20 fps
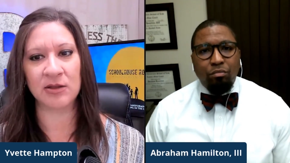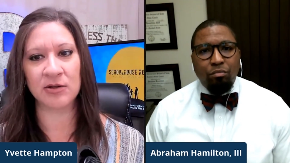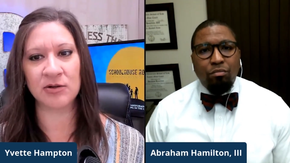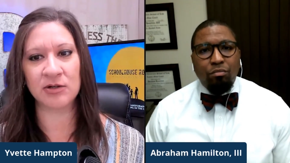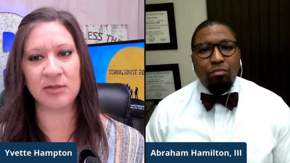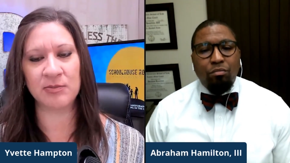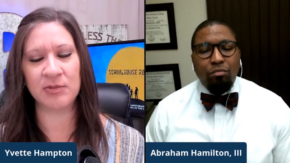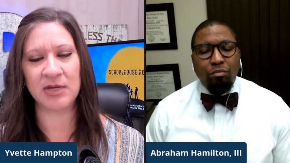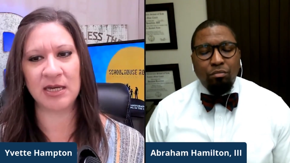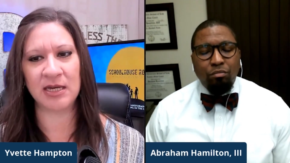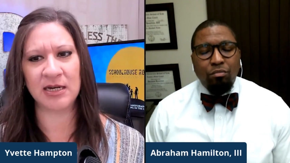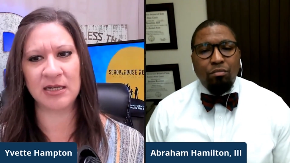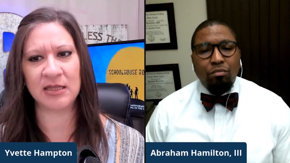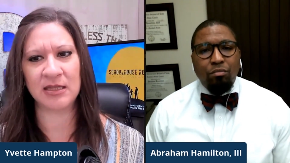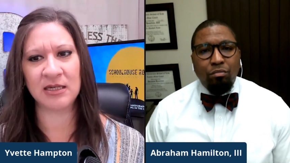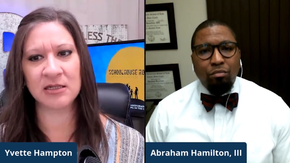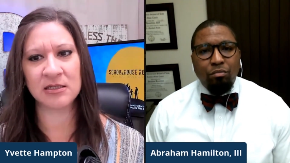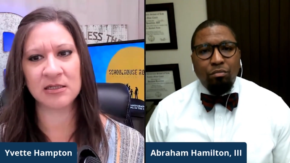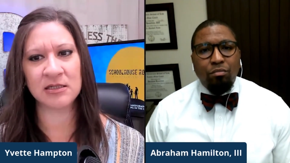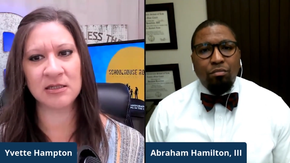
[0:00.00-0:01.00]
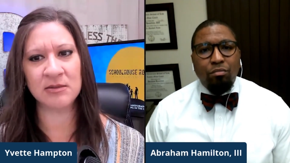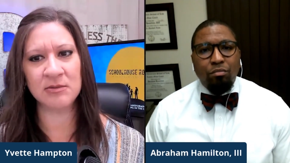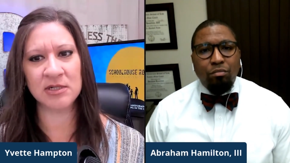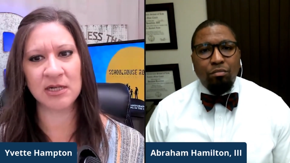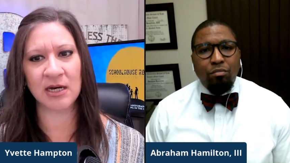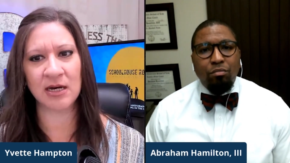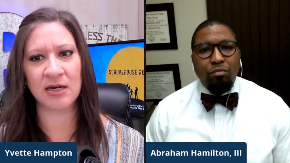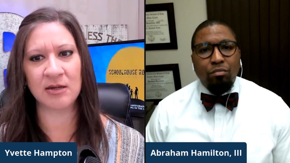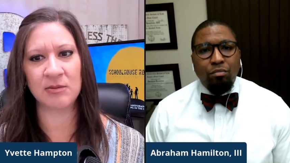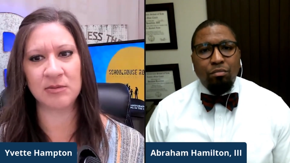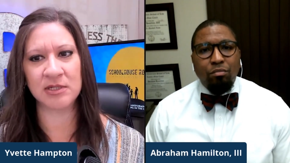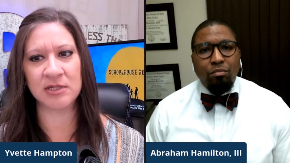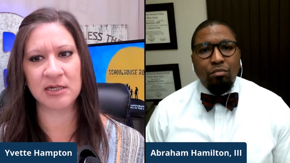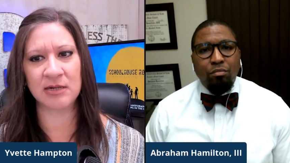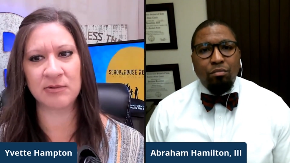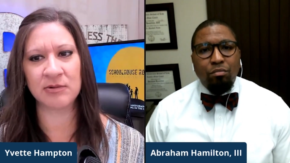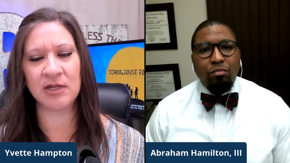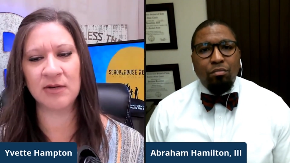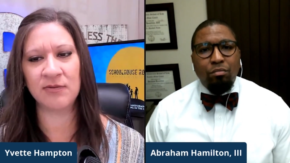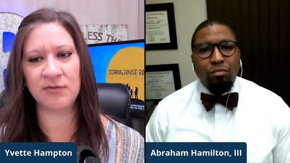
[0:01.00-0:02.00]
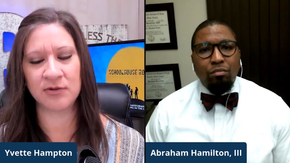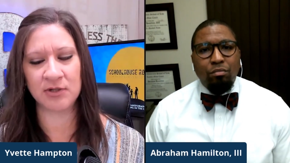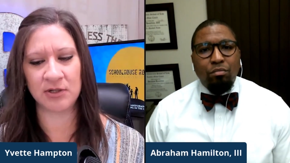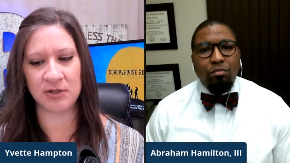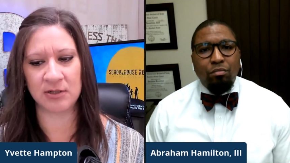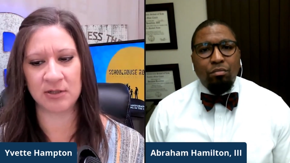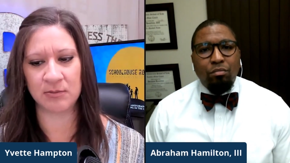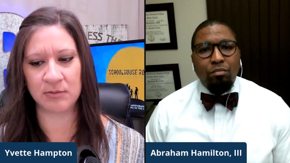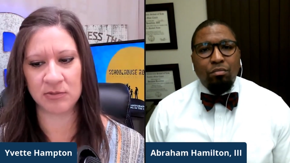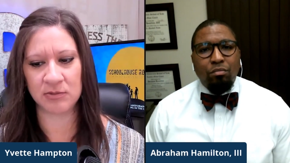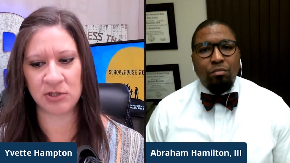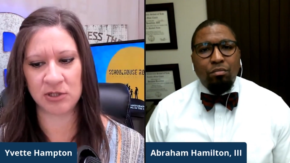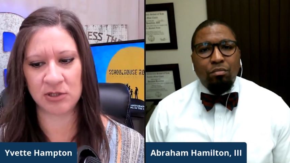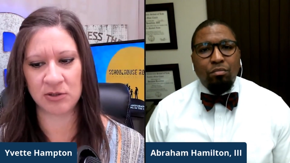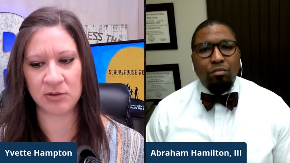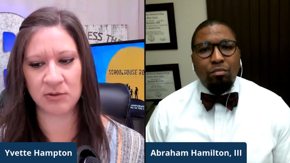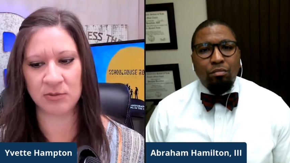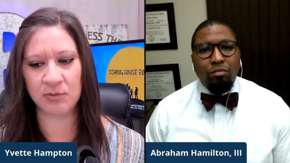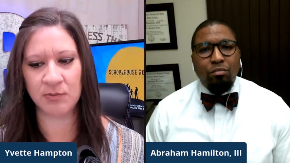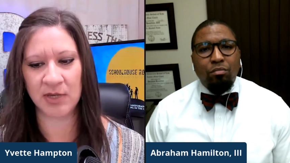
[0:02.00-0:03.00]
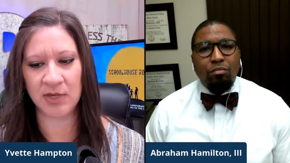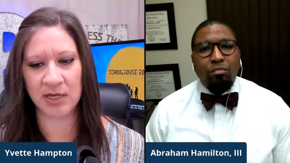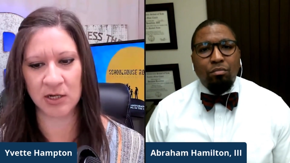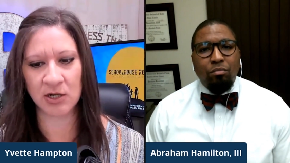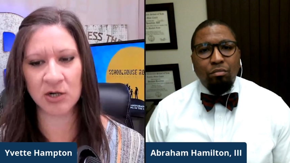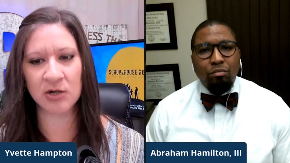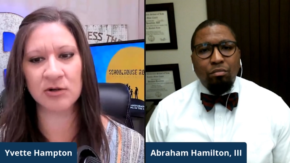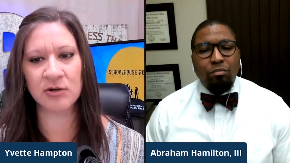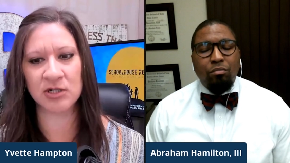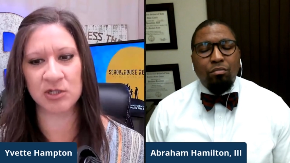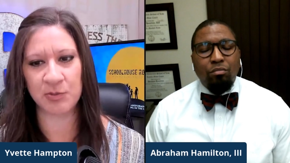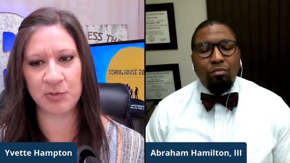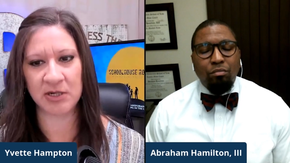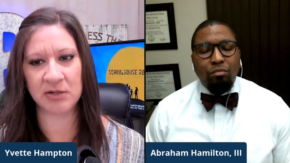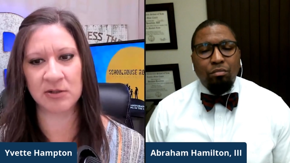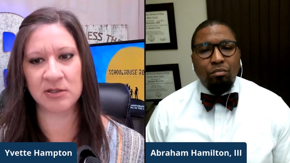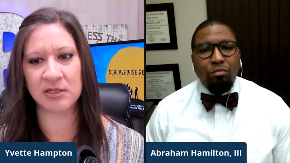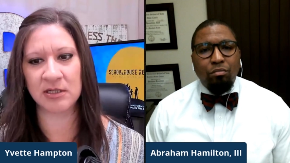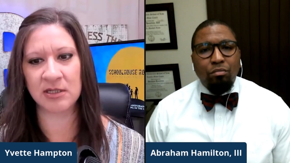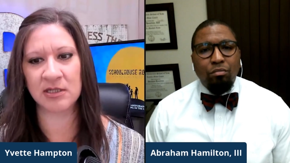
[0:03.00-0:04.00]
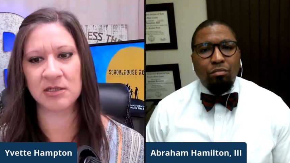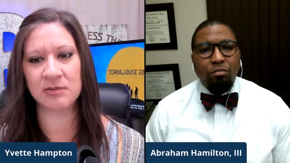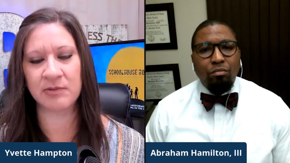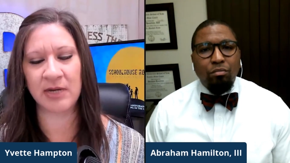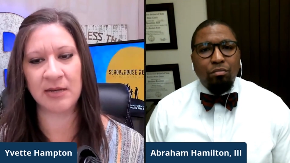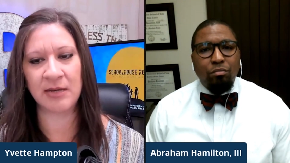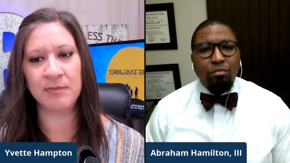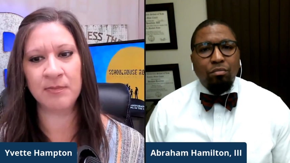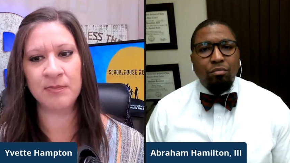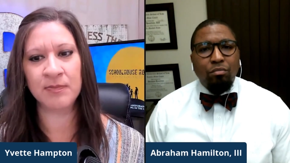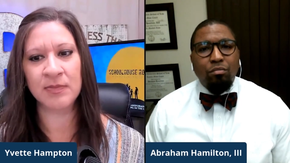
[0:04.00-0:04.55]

Speaker 1: learning and i think sometimes and i would love for you to to encourage parents in this way